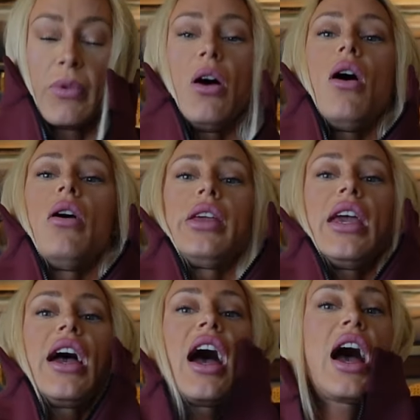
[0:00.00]
Oh,
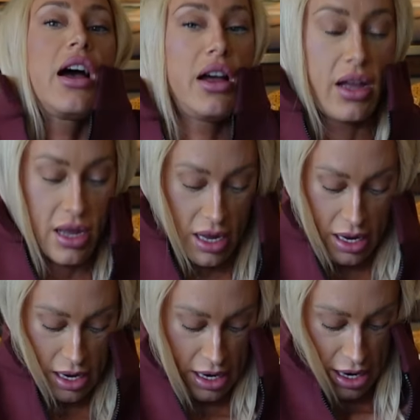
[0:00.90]
yeah.
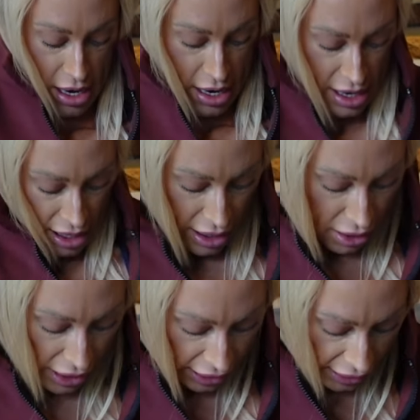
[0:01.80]
Oh,
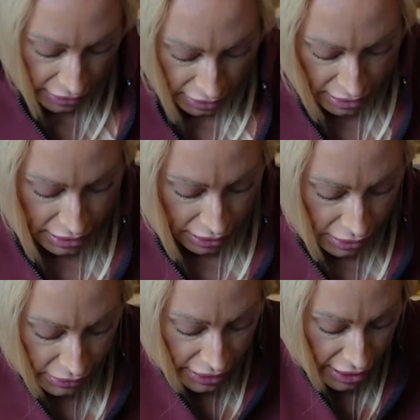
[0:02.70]
I like this.
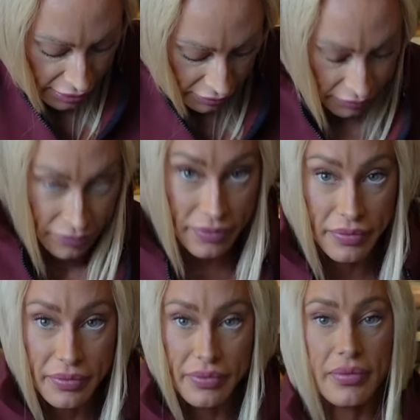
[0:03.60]
Oh, yeah.
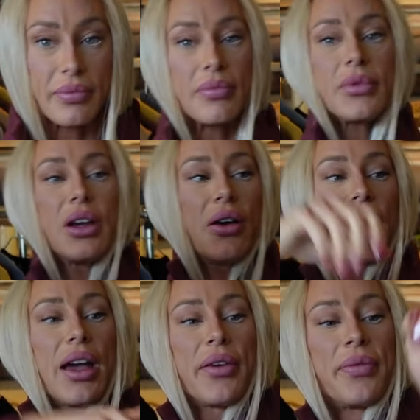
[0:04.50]

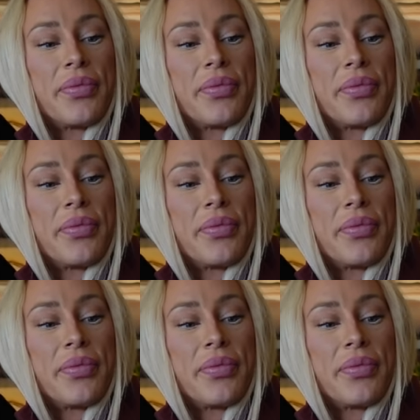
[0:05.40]
Okay.